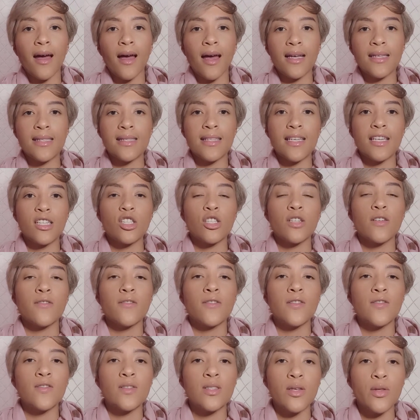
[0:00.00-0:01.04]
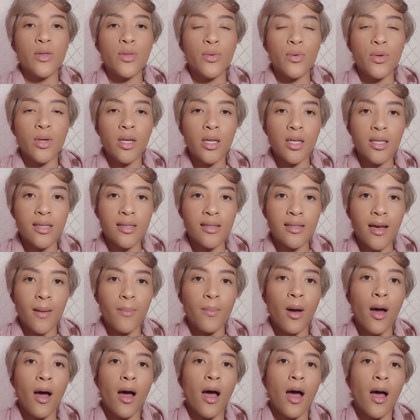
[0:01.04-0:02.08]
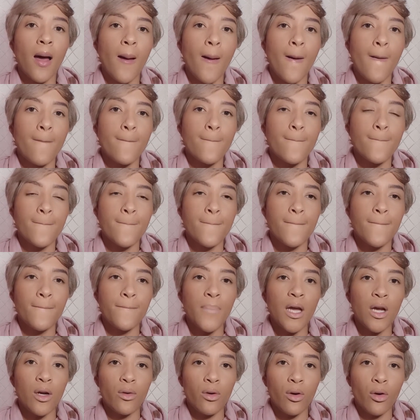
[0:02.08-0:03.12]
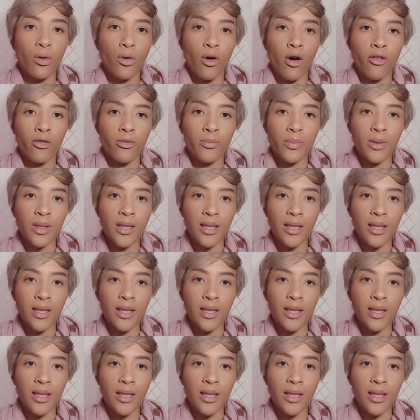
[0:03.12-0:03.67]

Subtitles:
A Section 53 Paragraph B